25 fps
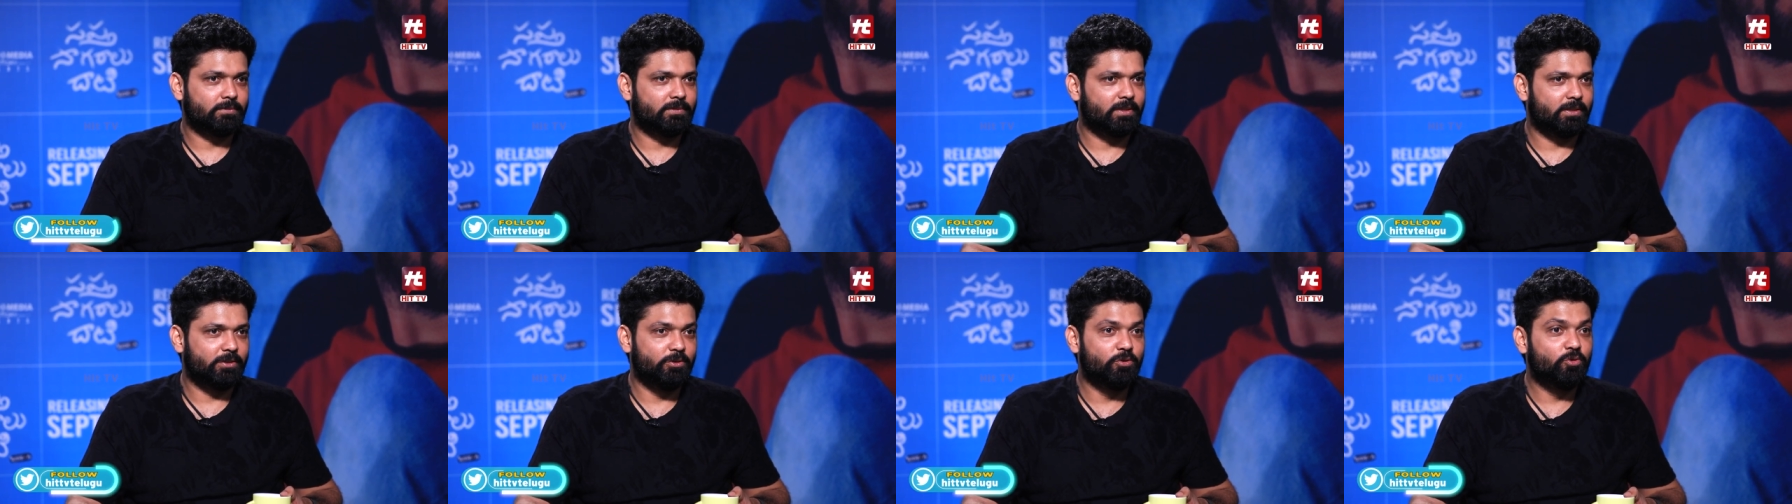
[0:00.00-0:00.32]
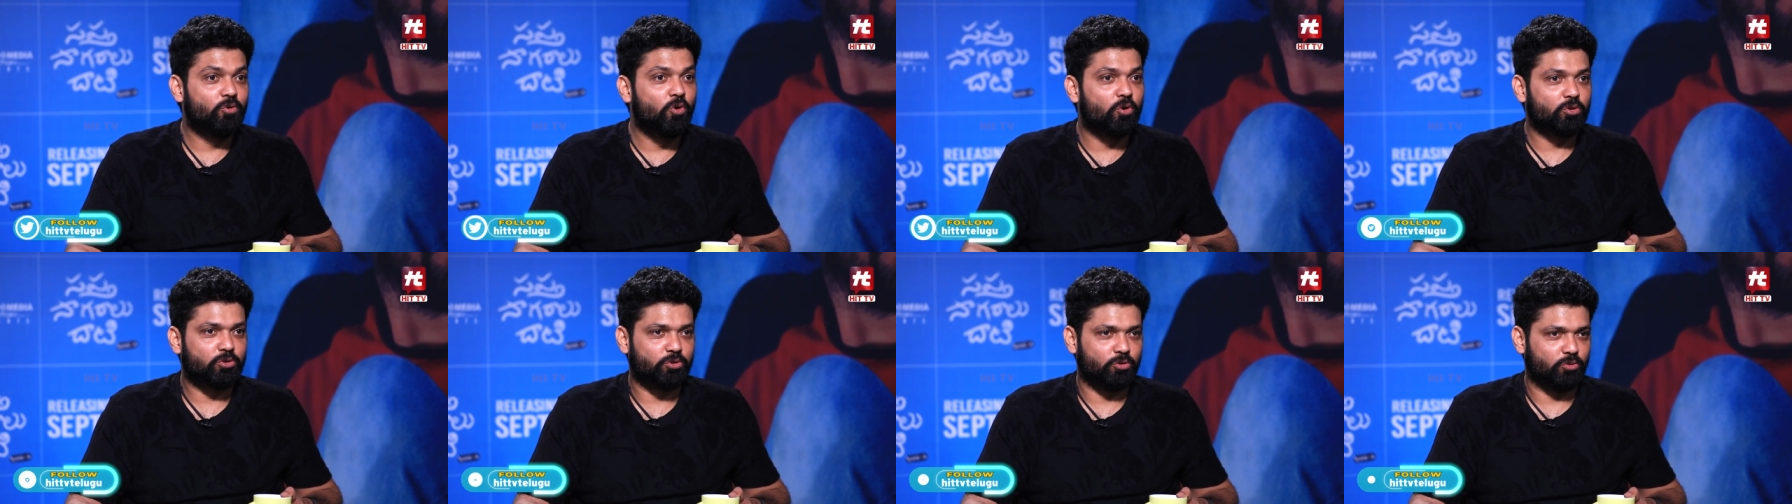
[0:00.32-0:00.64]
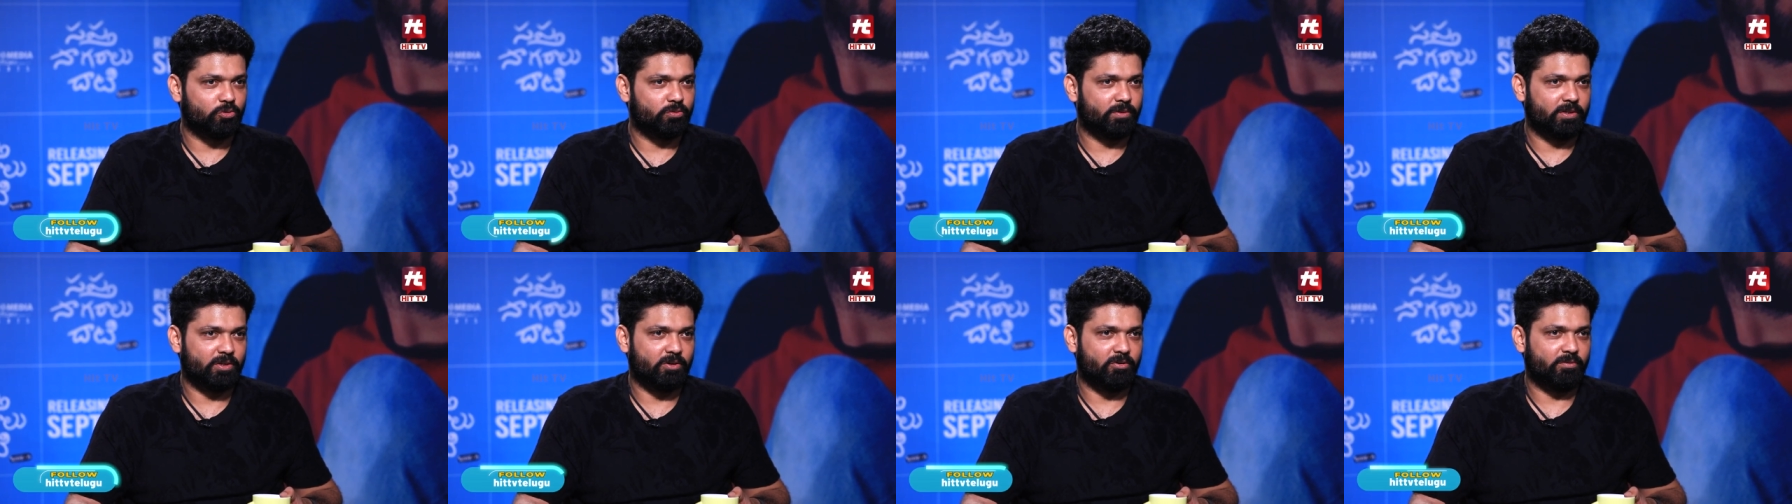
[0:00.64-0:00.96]
you go through,
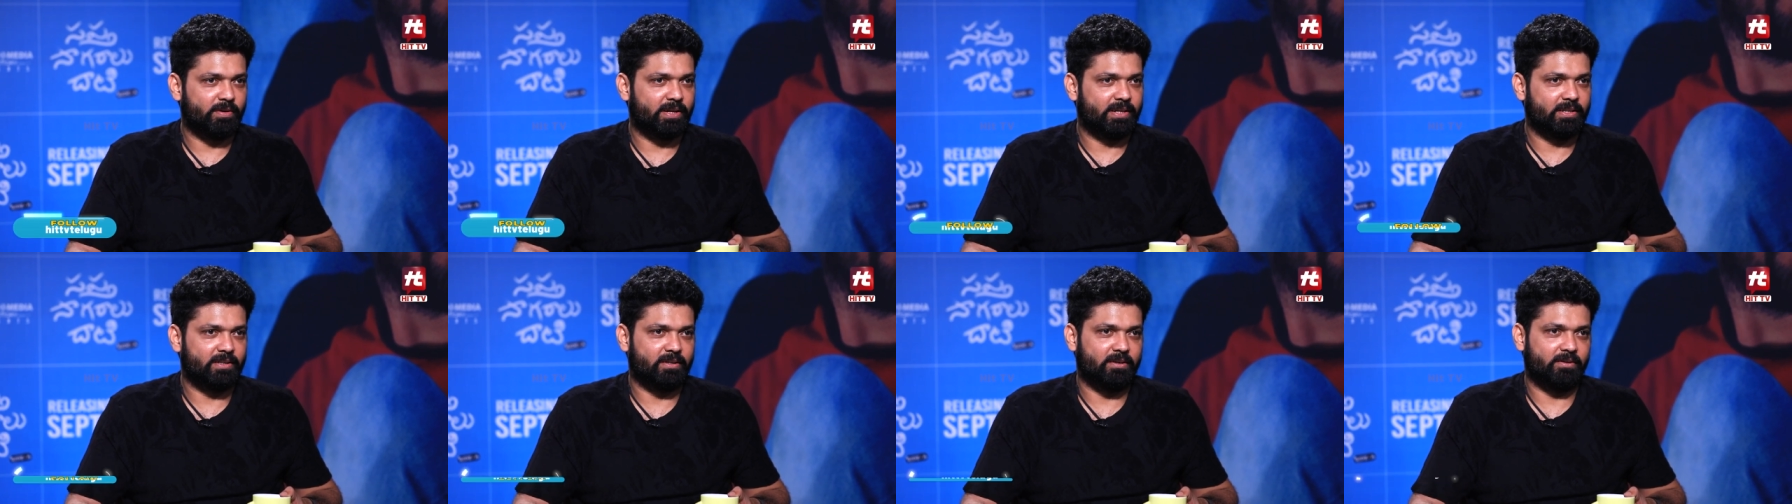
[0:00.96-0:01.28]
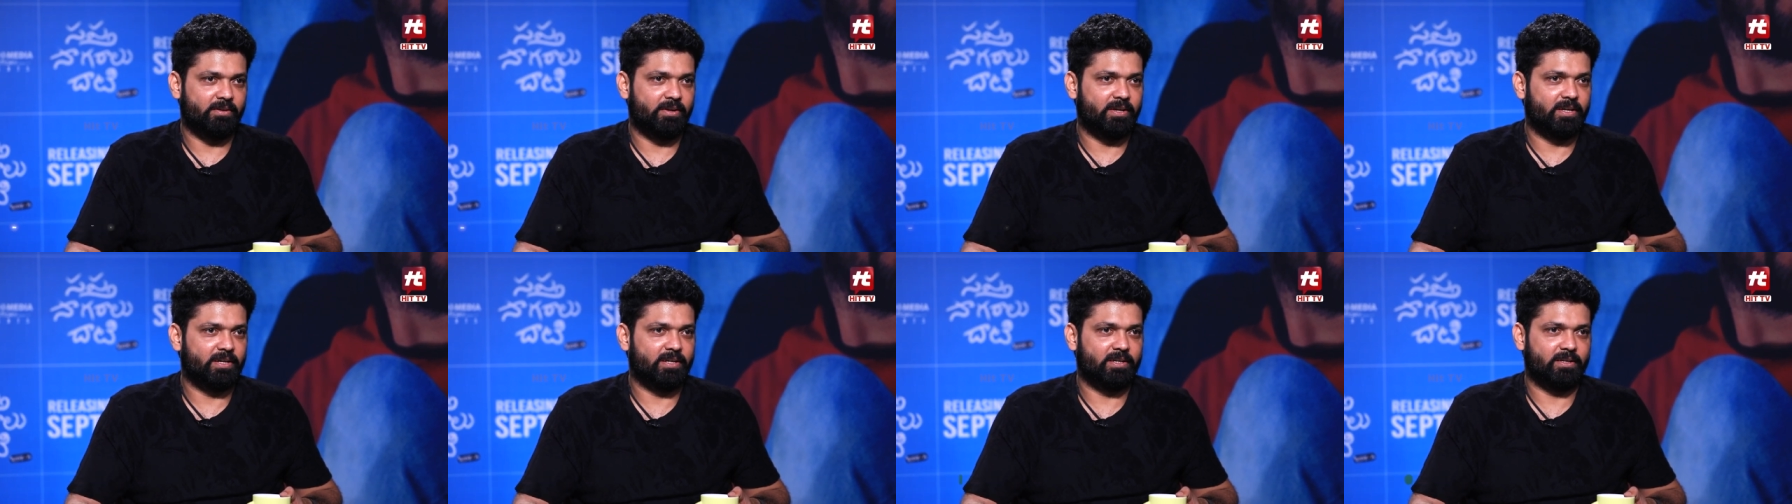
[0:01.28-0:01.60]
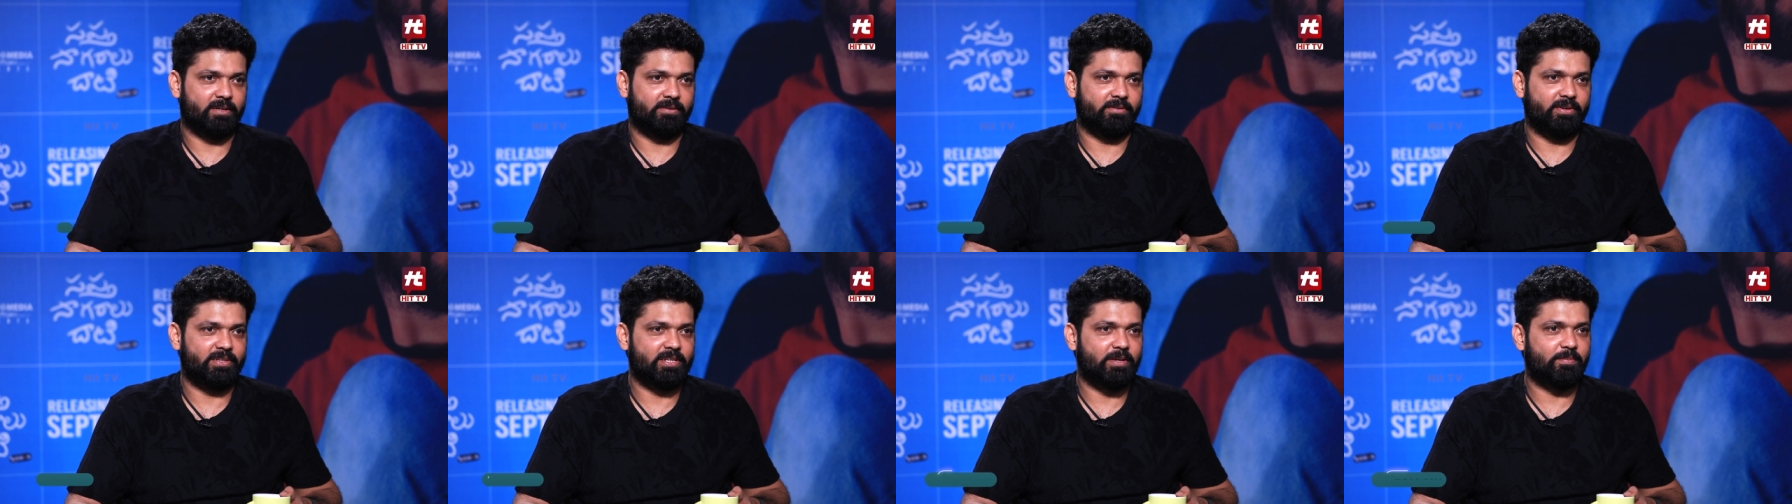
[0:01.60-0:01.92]
you know, when uh,
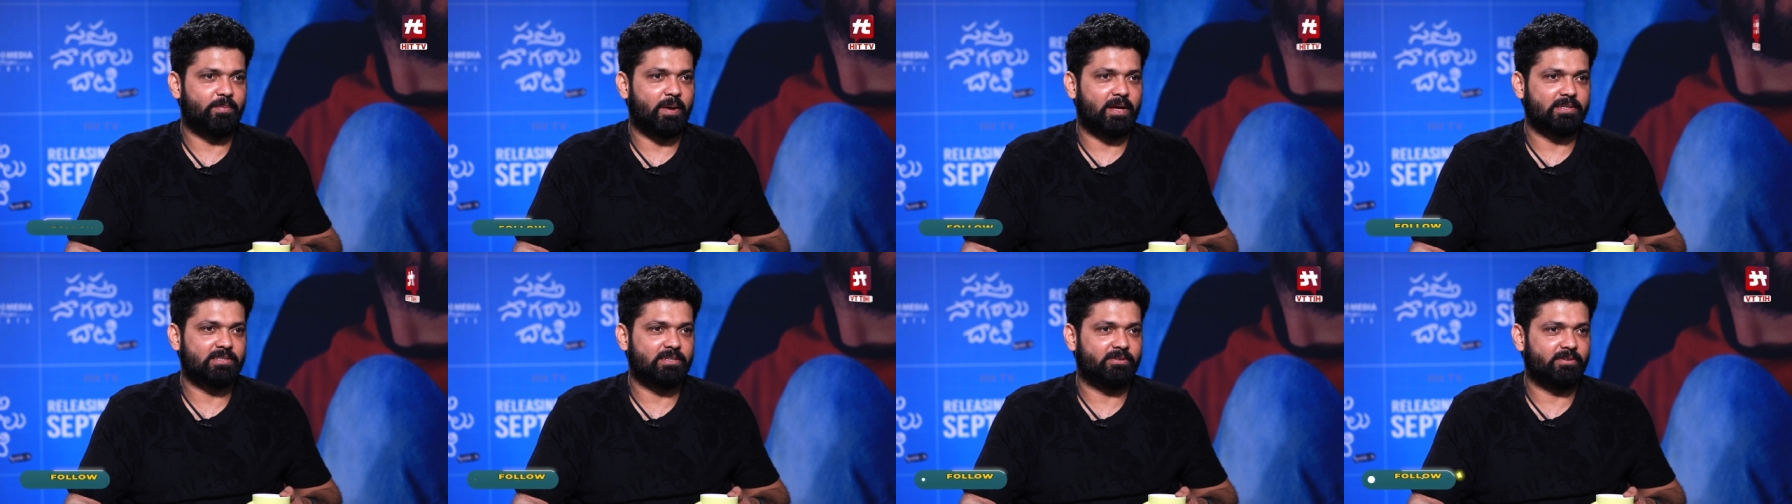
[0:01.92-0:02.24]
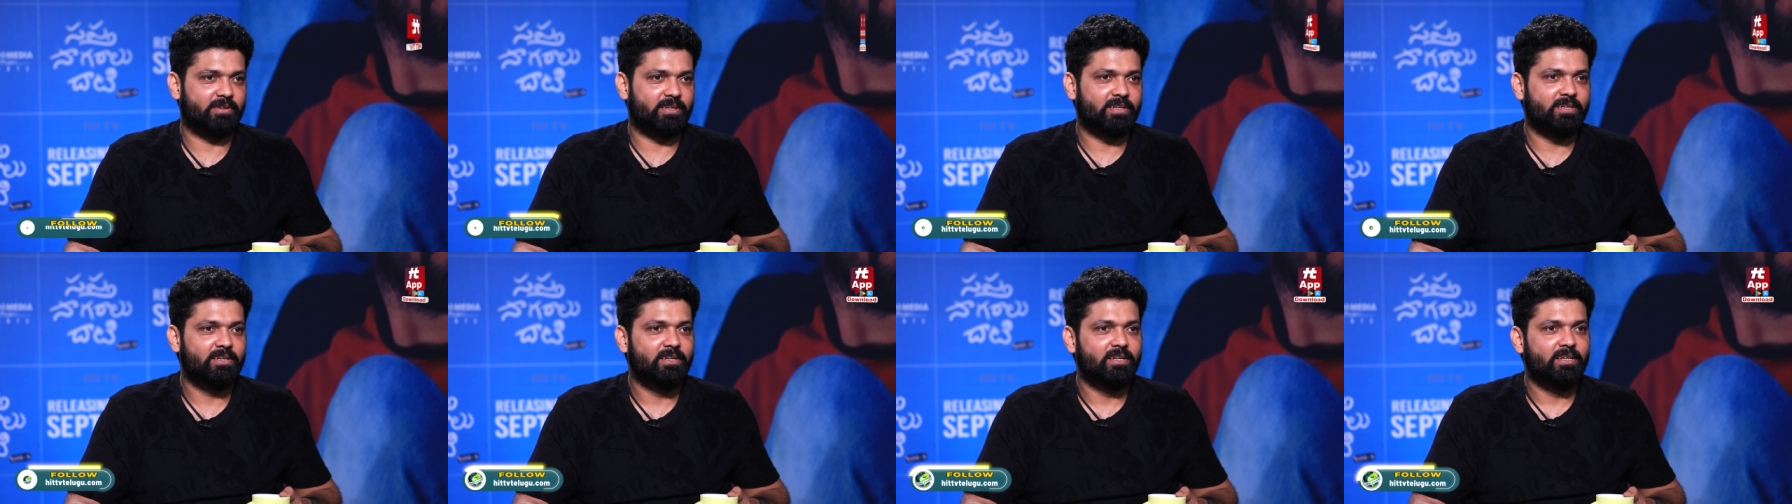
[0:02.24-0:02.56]
when they pass away.